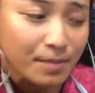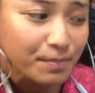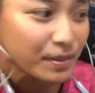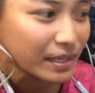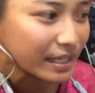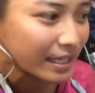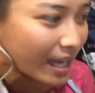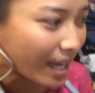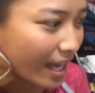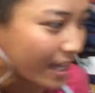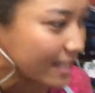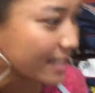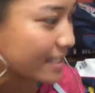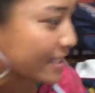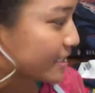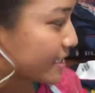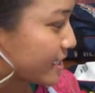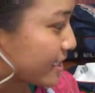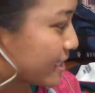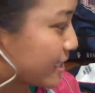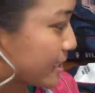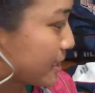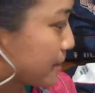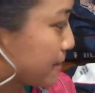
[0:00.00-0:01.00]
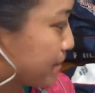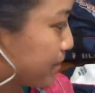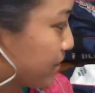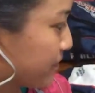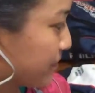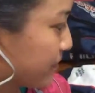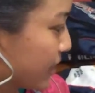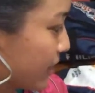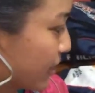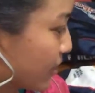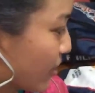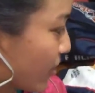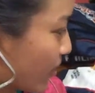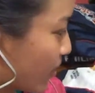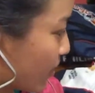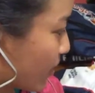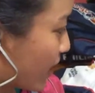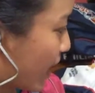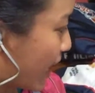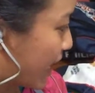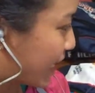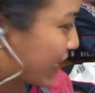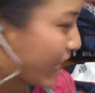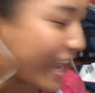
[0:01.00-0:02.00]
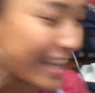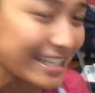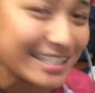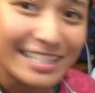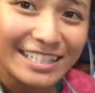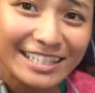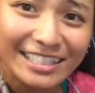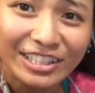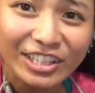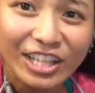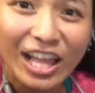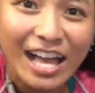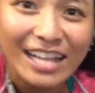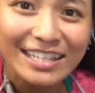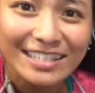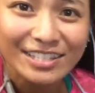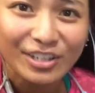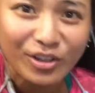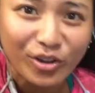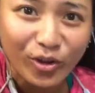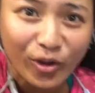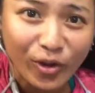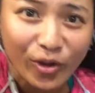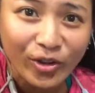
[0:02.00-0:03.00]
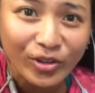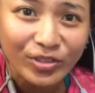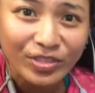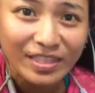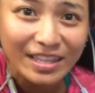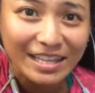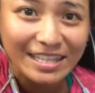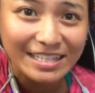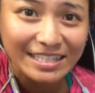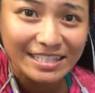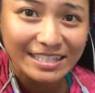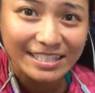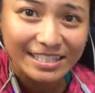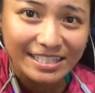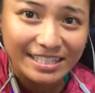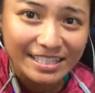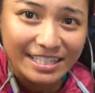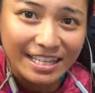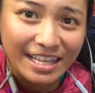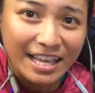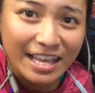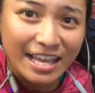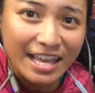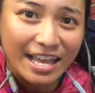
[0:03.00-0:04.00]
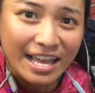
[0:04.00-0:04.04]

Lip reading: because you know, I did a lot to earn these